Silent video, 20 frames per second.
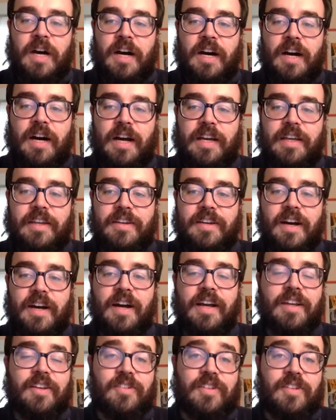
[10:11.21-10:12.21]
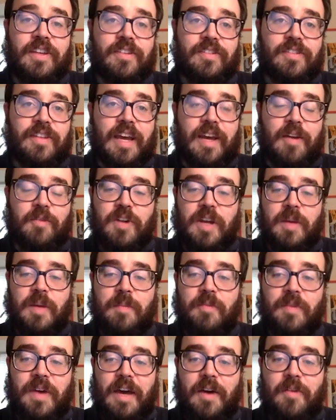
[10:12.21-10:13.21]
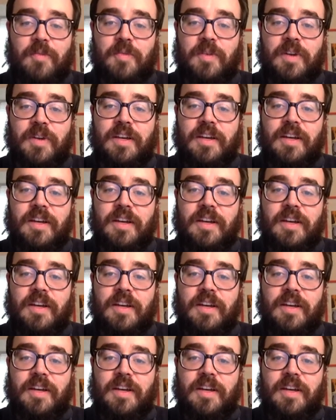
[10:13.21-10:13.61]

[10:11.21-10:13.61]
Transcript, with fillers: I. I is in the stack frame of F.